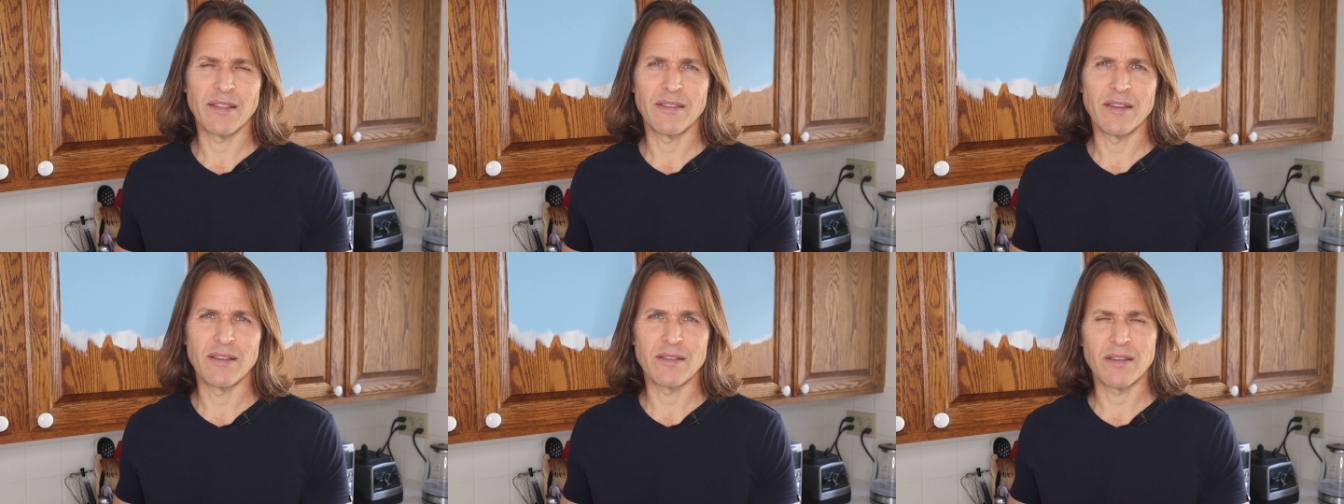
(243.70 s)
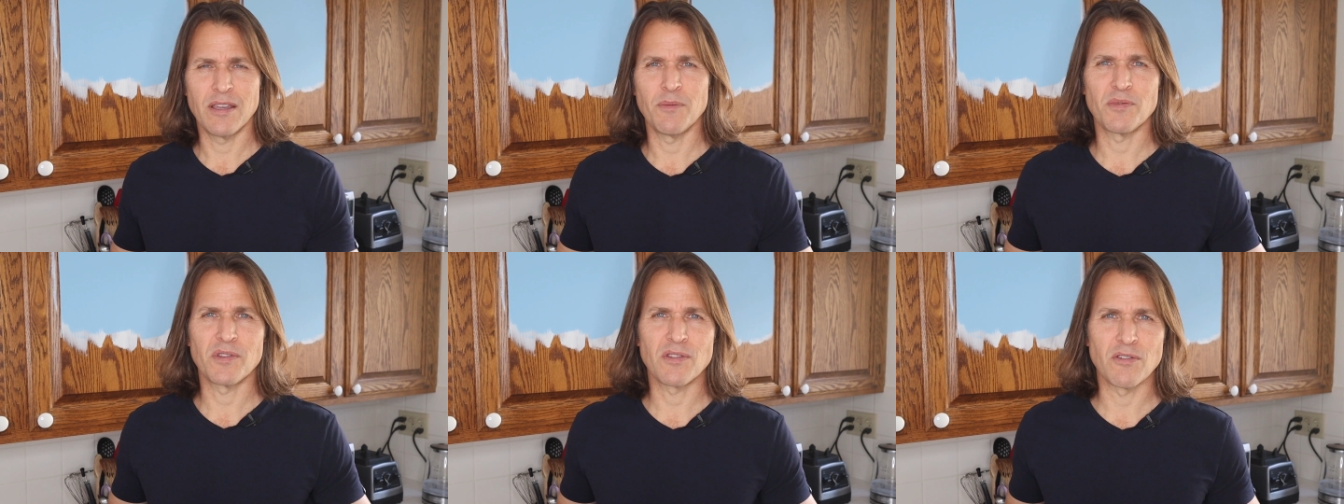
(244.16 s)
at these
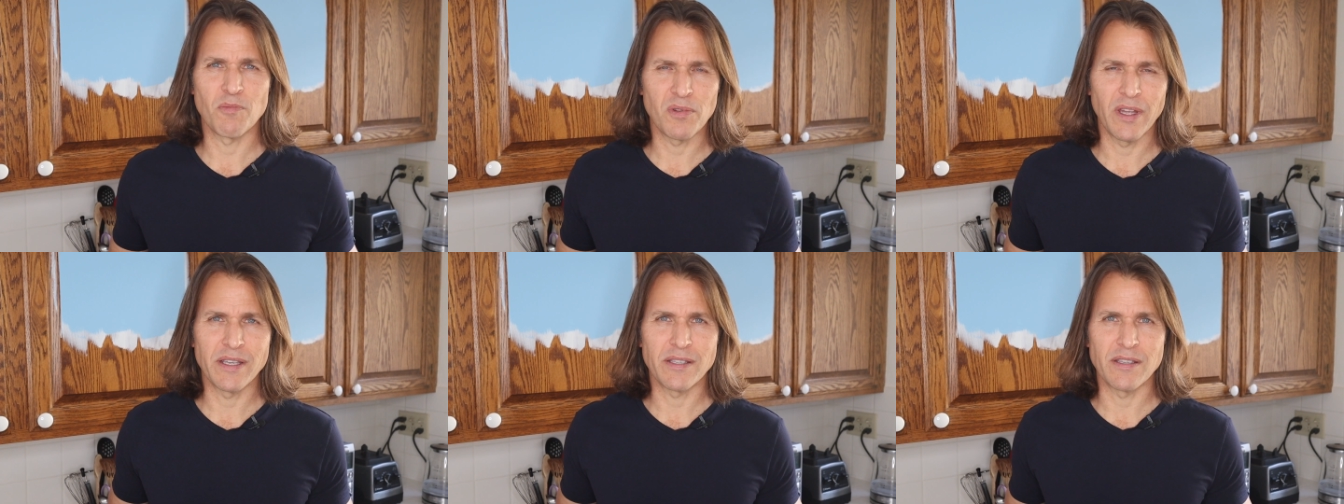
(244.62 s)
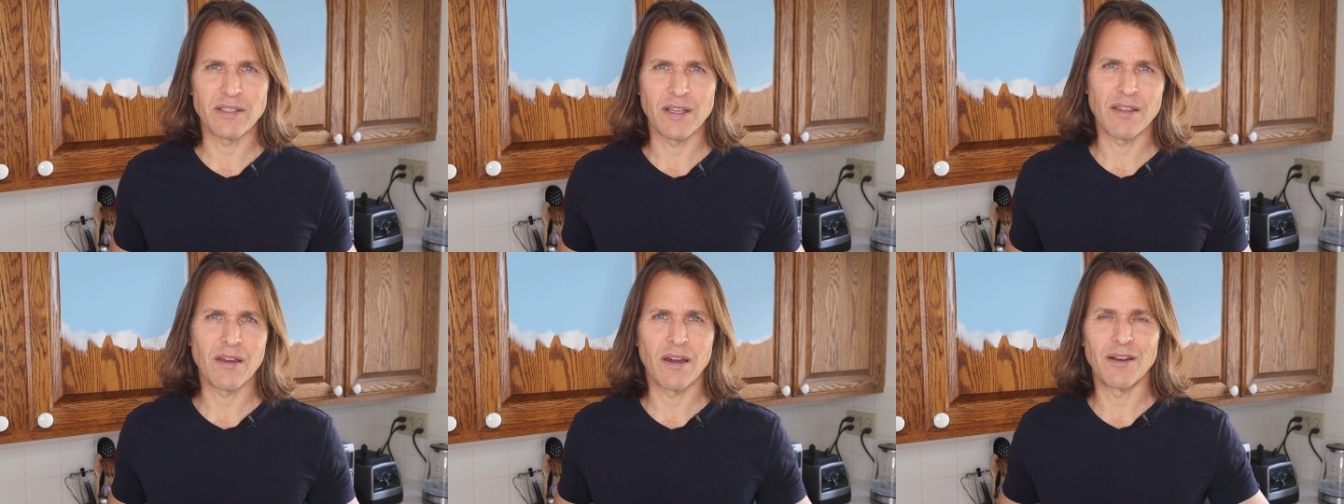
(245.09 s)
hipster places,
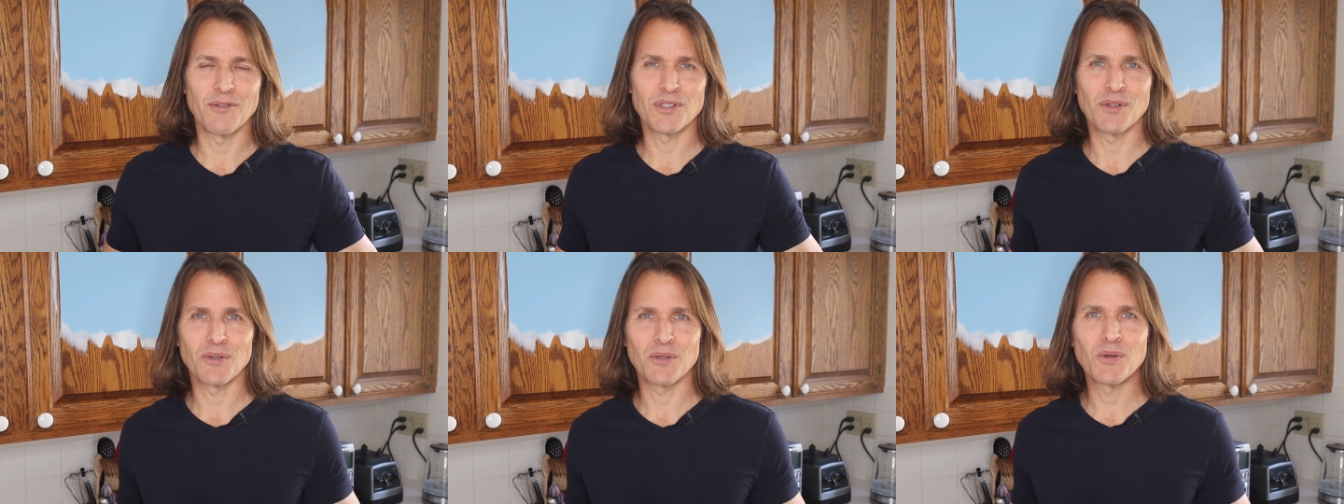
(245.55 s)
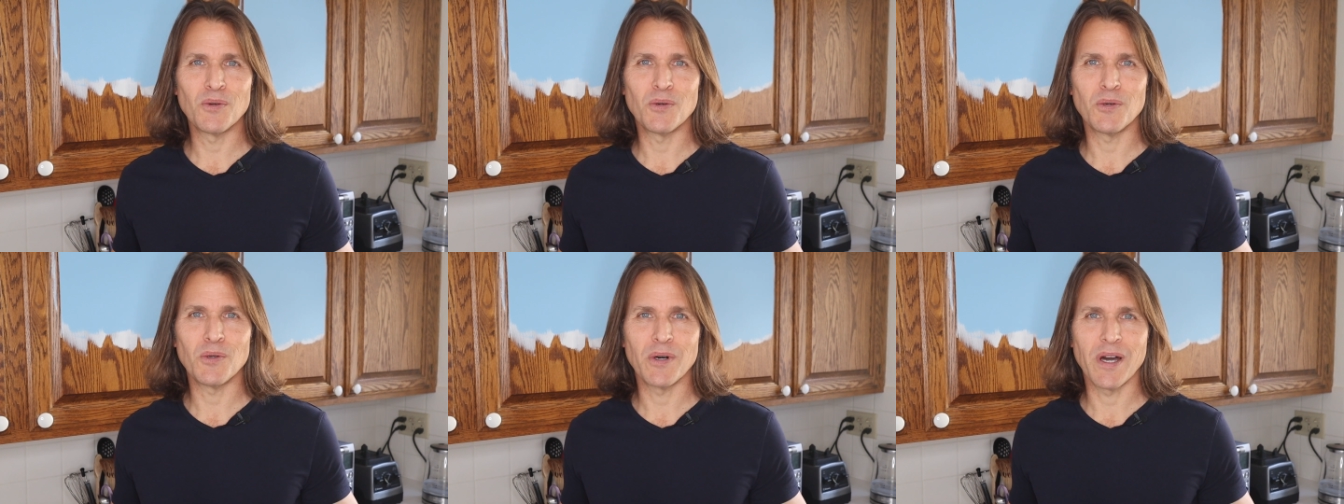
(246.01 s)
and I thought I was so
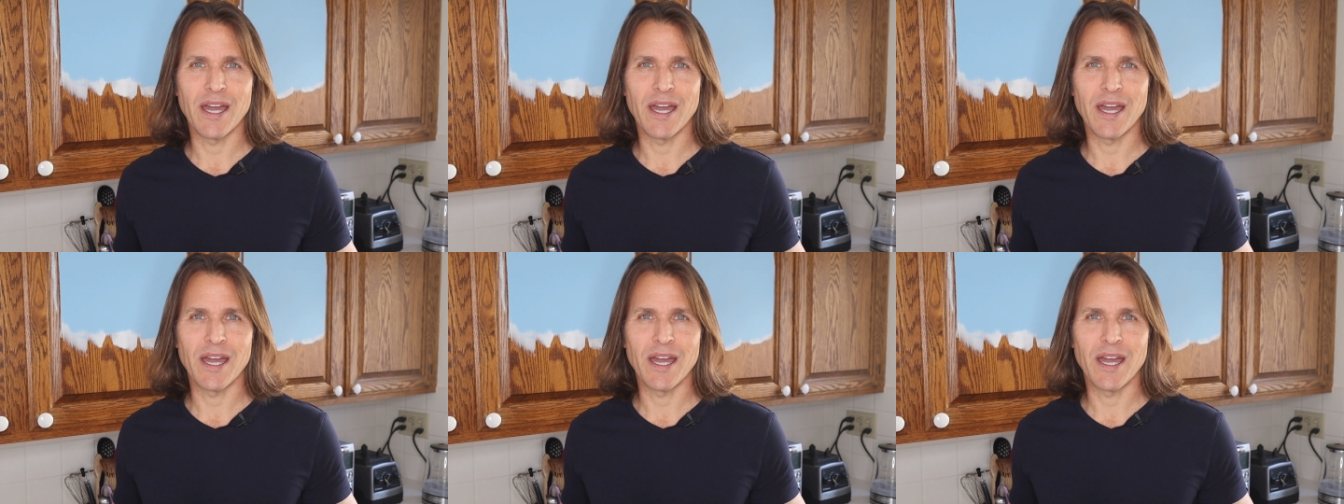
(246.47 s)
cool,